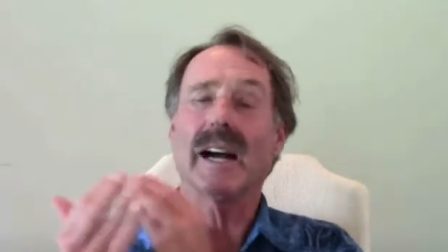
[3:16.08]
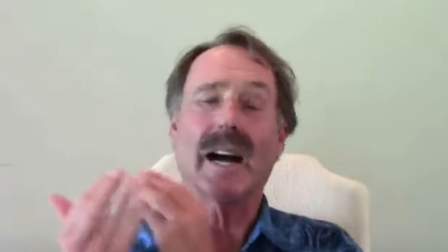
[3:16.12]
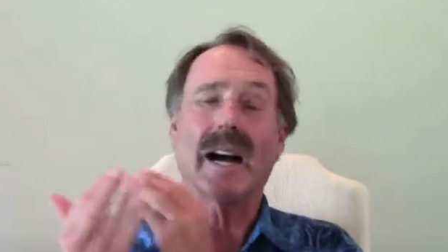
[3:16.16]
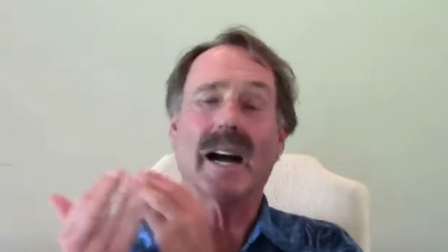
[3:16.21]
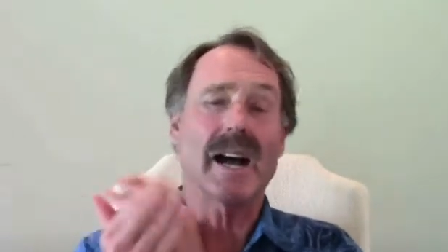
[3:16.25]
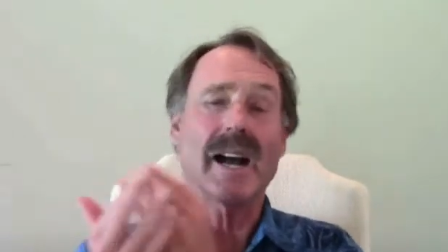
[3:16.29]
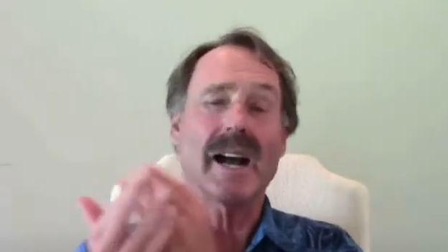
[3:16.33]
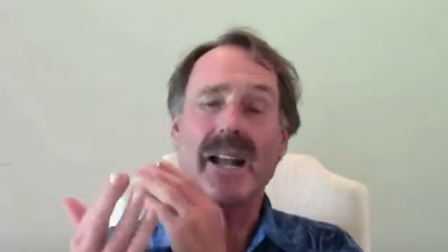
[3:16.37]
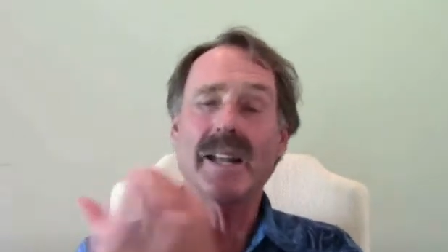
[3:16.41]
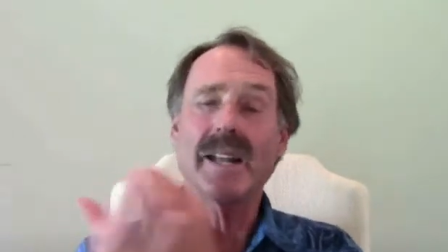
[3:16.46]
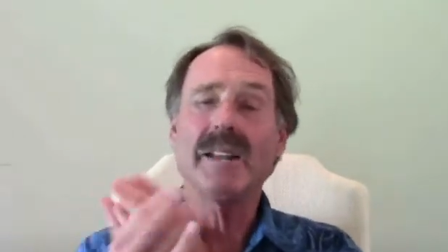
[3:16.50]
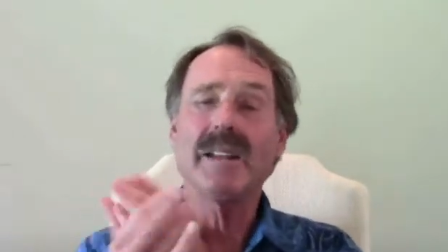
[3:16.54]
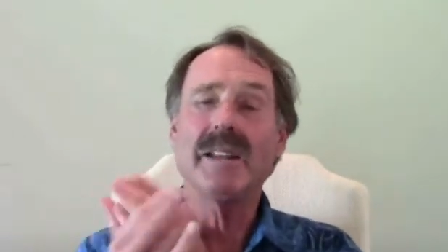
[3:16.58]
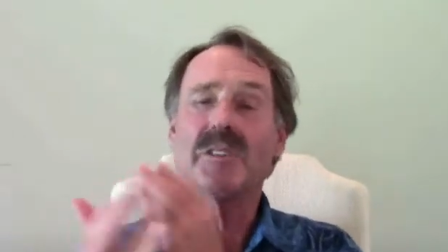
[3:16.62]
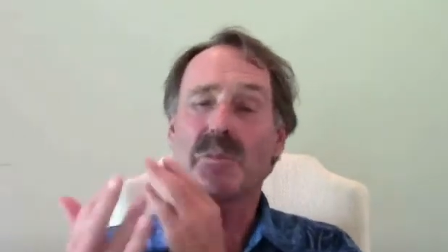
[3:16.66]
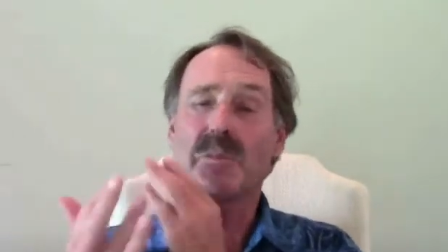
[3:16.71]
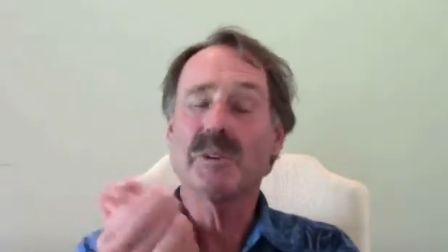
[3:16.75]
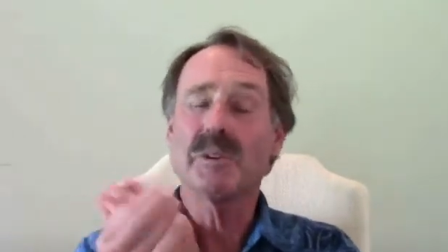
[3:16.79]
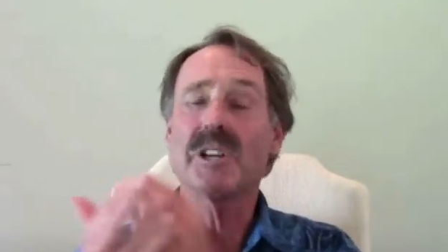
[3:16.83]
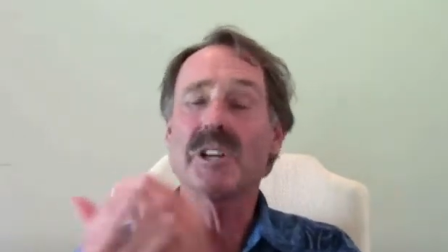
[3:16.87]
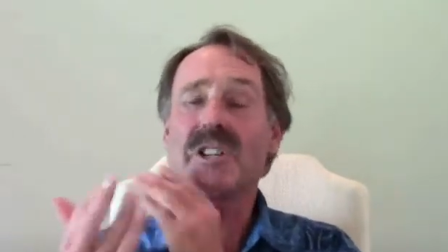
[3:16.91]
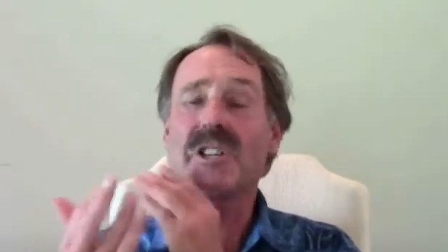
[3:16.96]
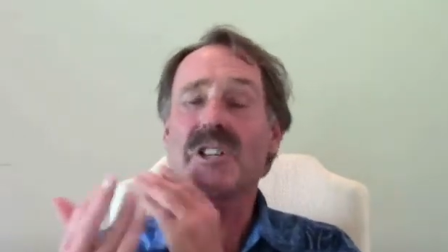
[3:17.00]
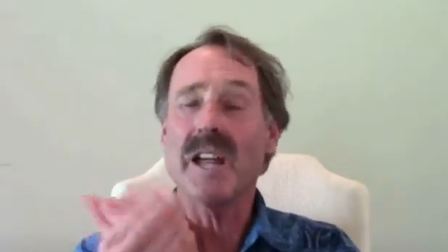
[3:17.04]
I
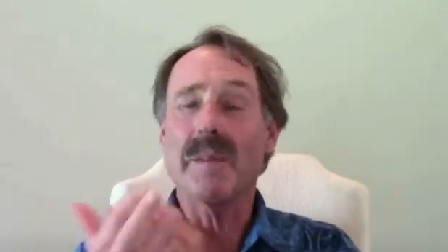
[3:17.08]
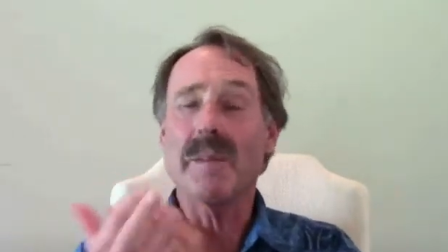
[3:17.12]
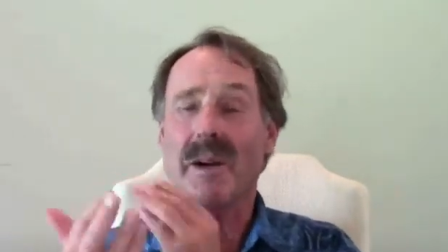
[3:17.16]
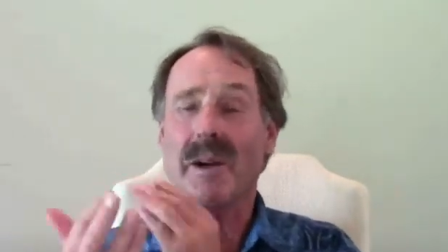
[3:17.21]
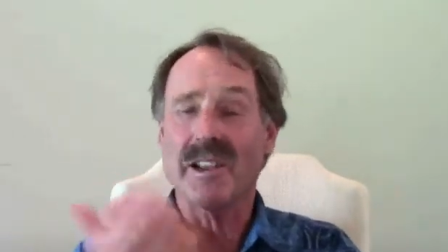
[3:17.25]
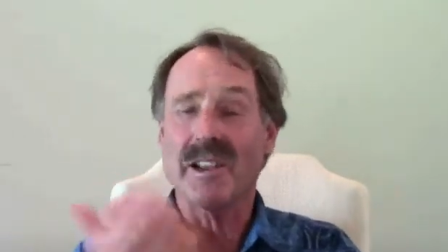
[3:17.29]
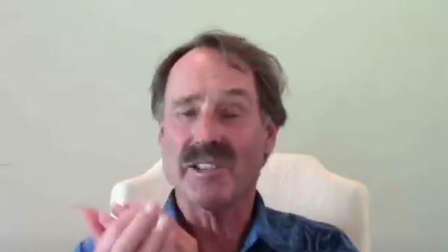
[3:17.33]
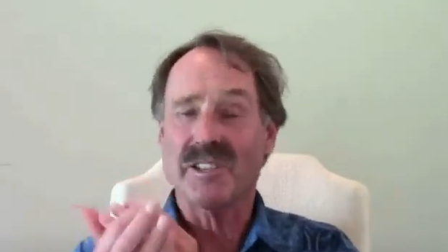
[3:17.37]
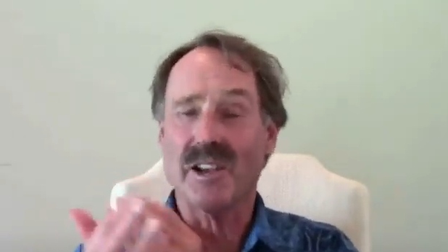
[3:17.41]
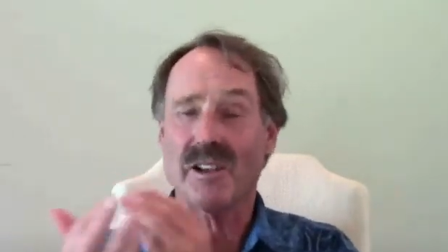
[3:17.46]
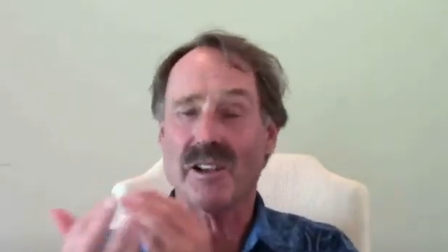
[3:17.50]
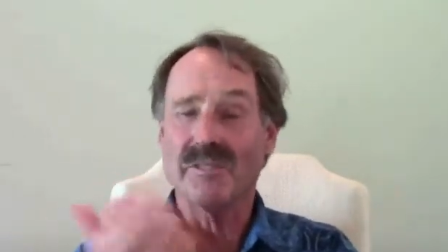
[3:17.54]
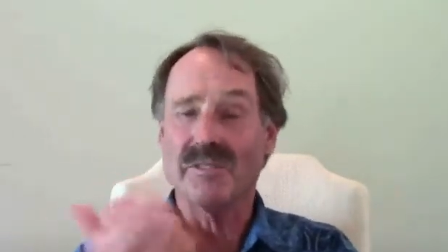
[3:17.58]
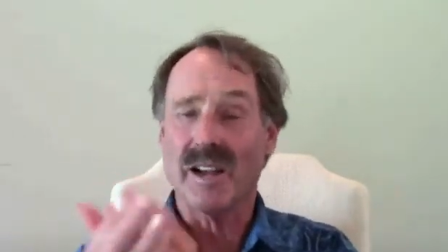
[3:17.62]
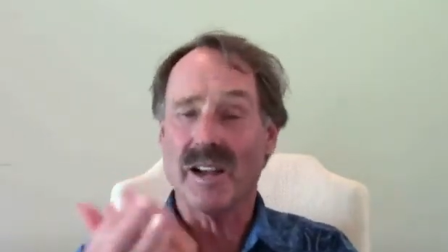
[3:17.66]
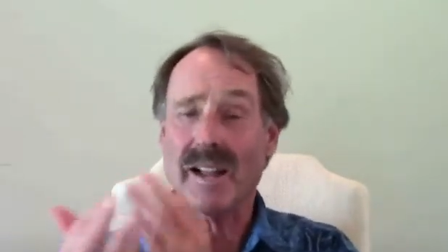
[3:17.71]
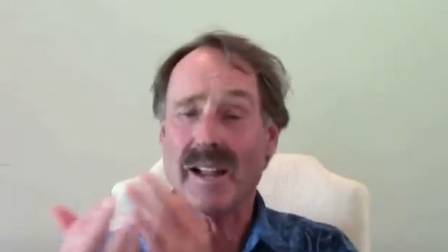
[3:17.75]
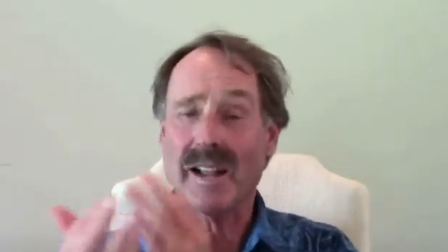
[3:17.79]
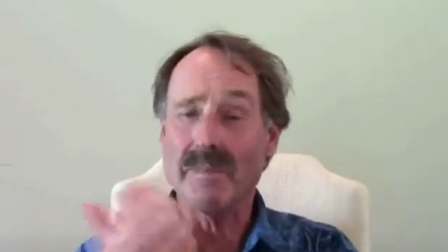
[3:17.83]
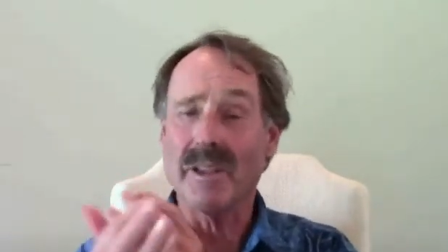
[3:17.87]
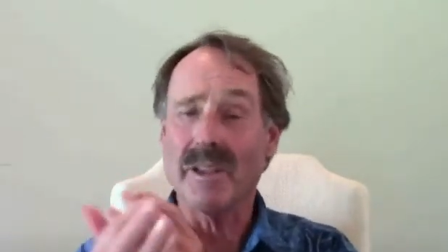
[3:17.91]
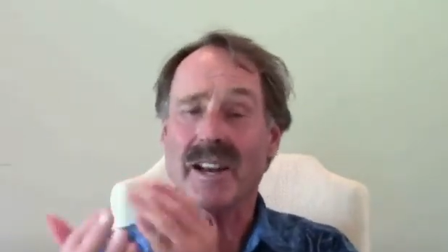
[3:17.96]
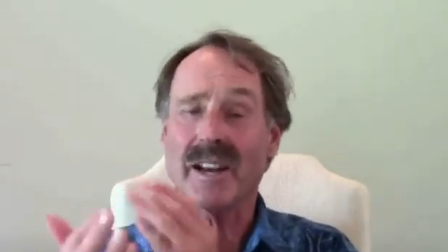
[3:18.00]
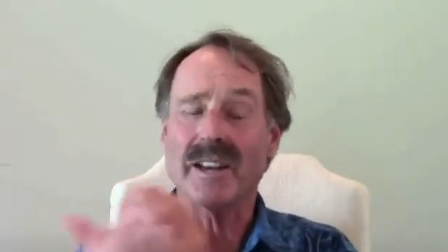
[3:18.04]
depreciate myself.
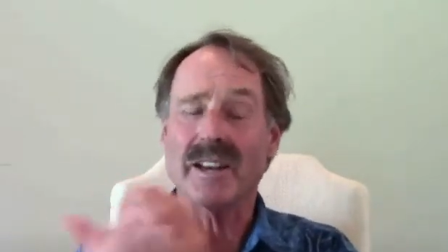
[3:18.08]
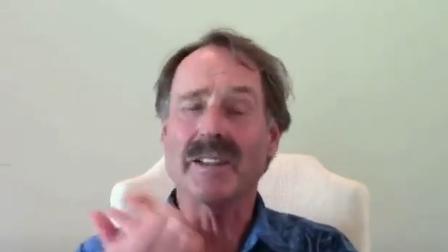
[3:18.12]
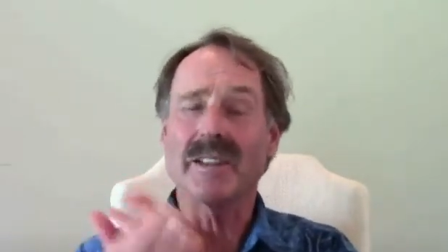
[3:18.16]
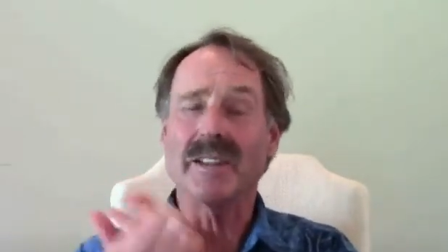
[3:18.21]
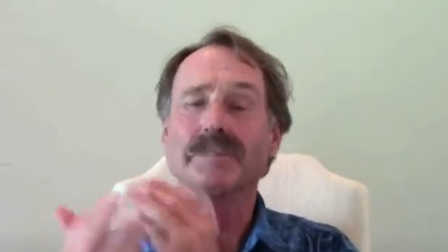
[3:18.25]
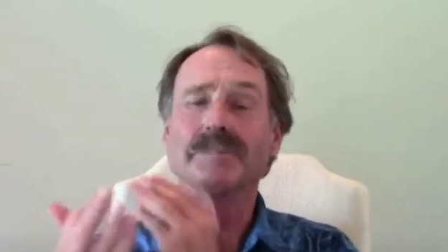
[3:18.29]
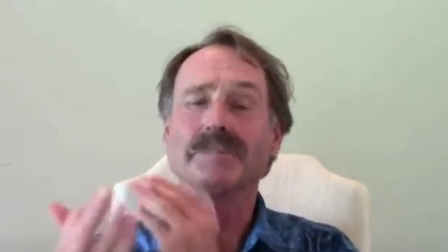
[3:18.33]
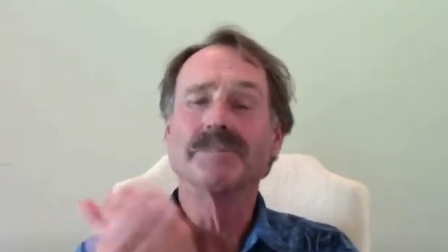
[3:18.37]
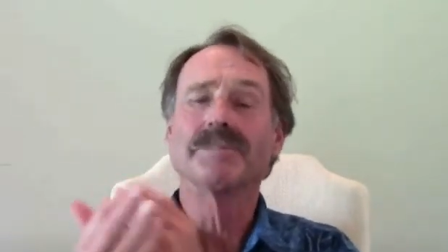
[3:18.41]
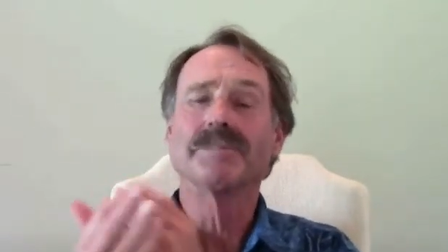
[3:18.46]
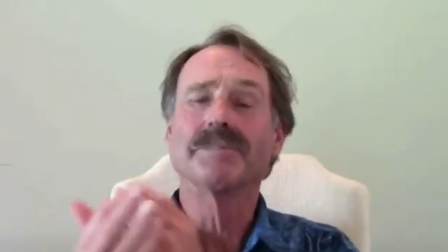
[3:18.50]
I admit it.